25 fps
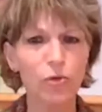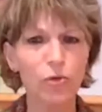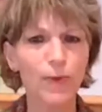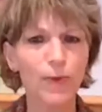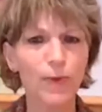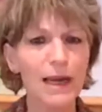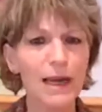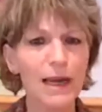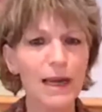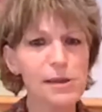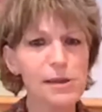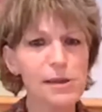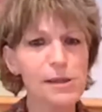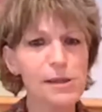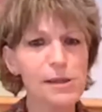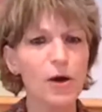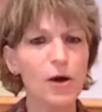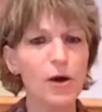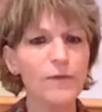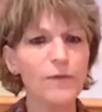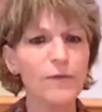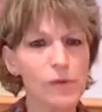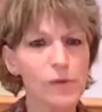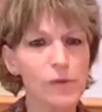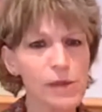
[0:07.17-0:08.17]
release
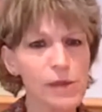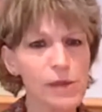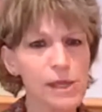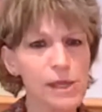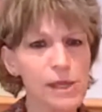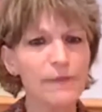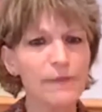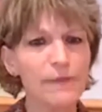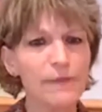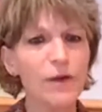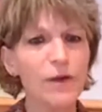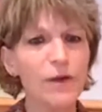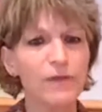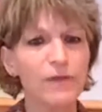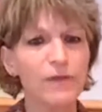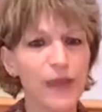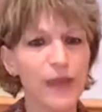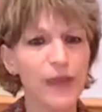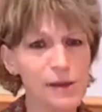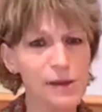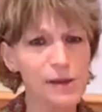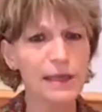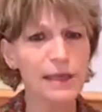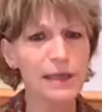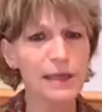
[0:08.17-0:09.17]
of the 7
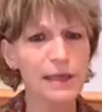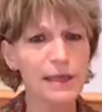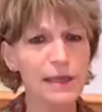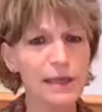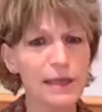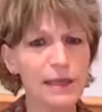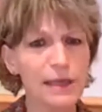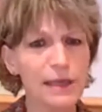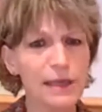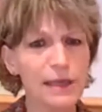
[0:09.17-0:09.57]
Viasna